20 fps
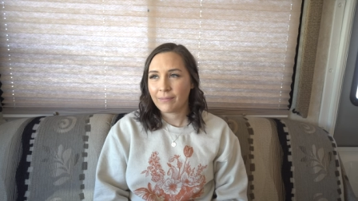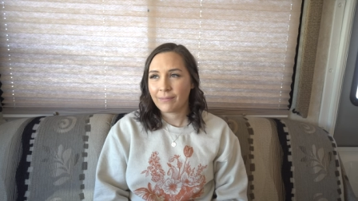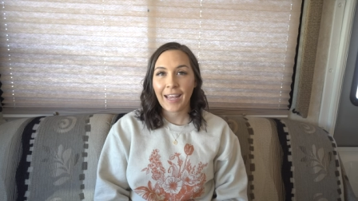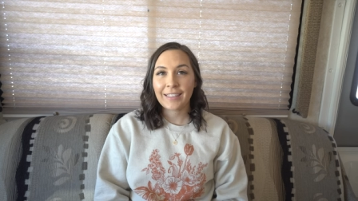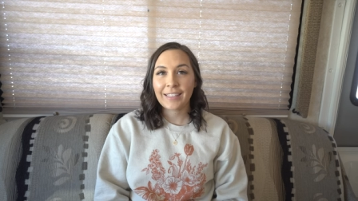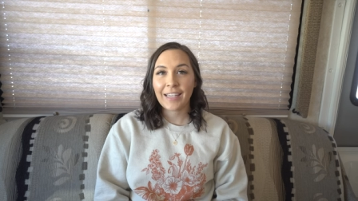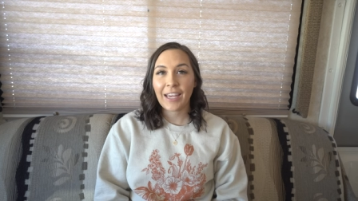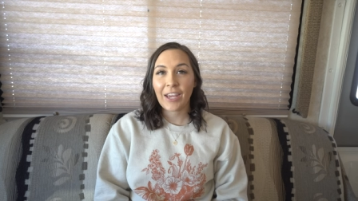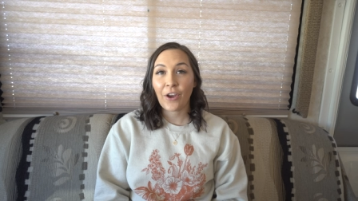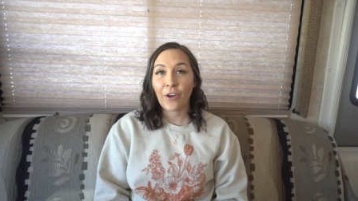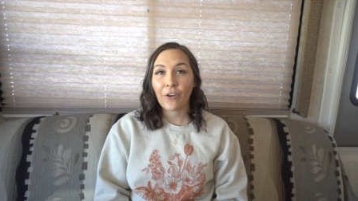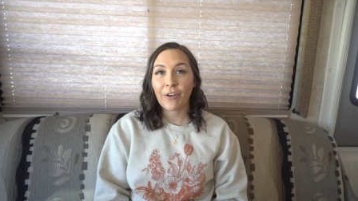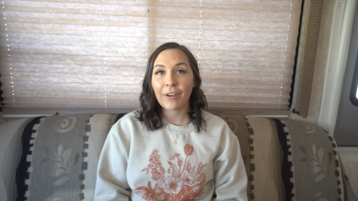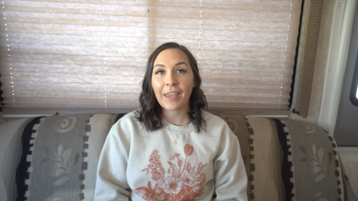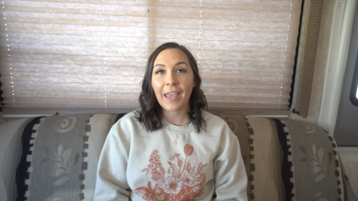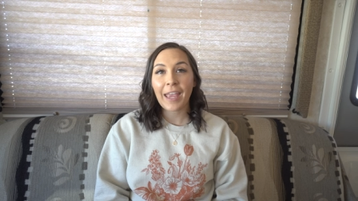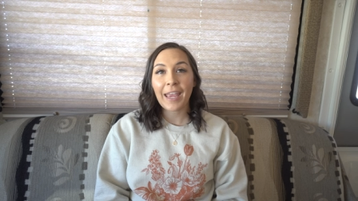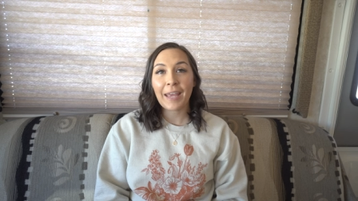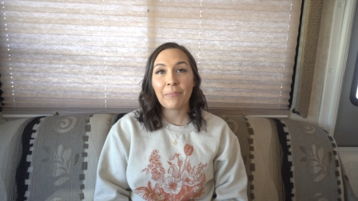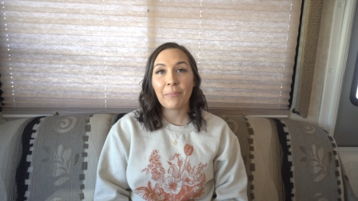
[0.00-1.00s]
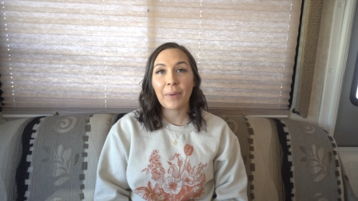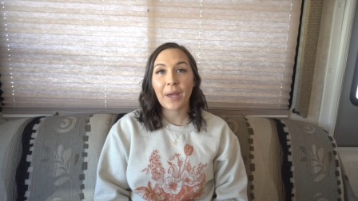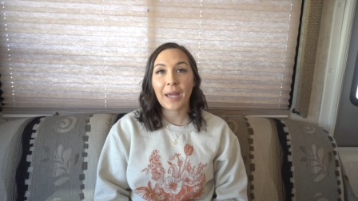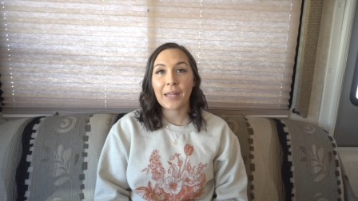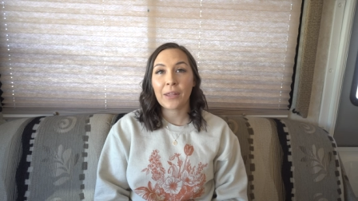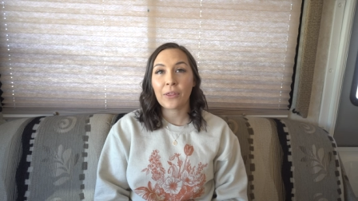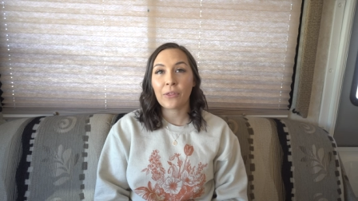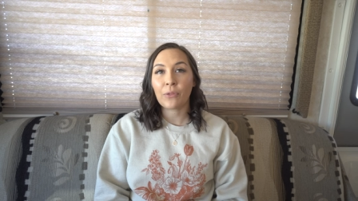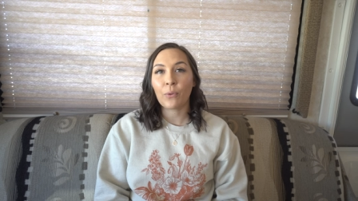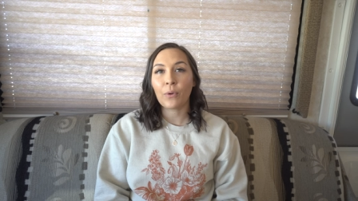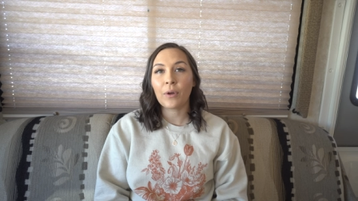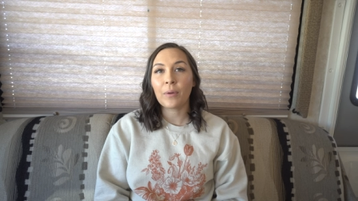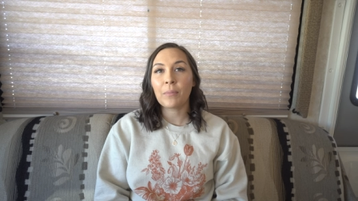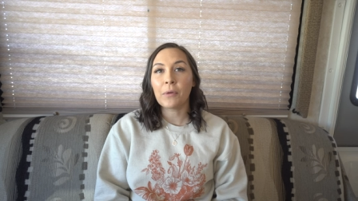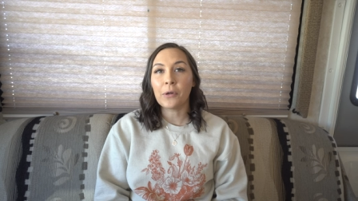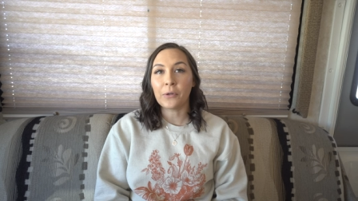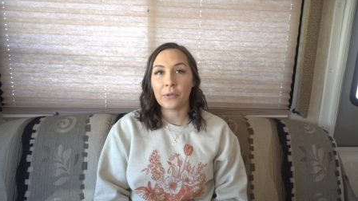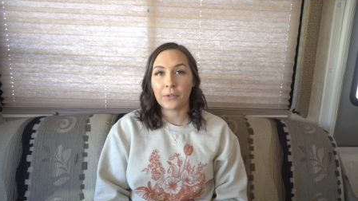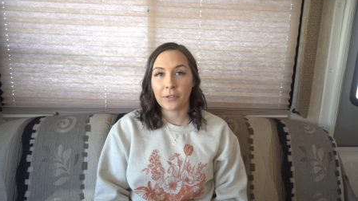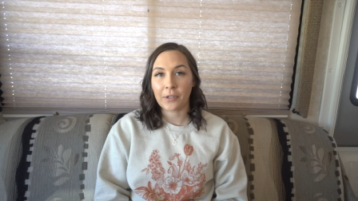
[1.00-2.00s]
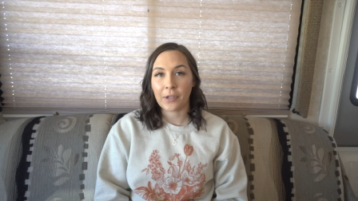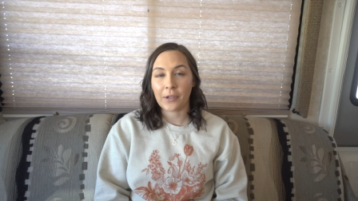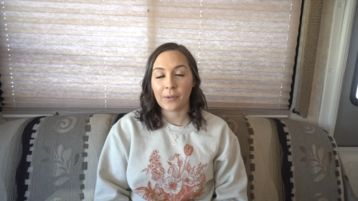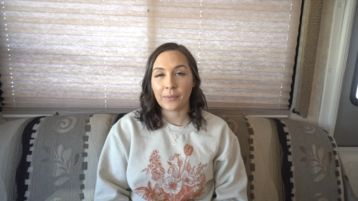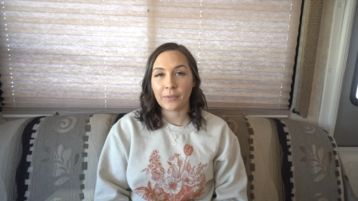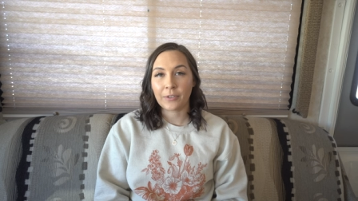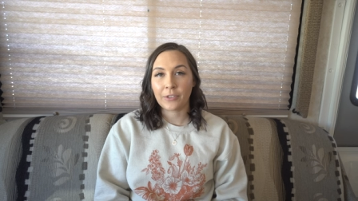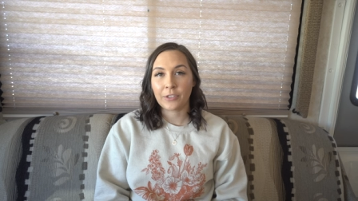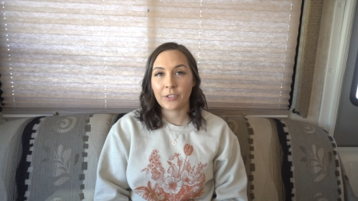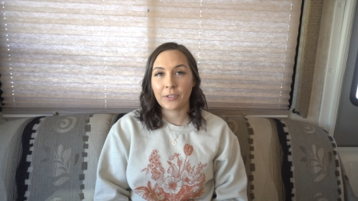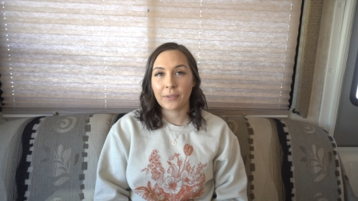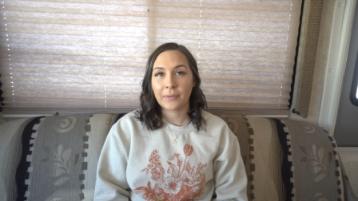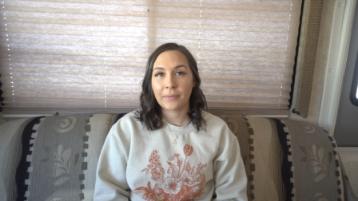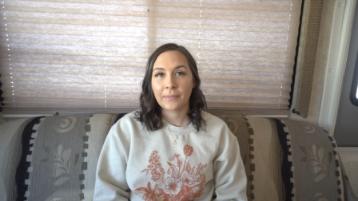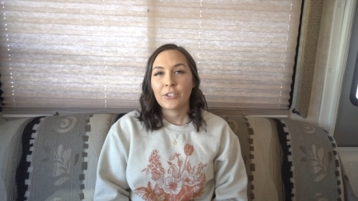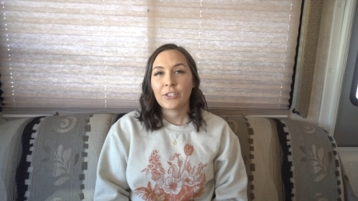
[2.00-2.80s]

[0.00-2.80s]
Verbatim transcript: It's a Hurricane by Thor motor coach.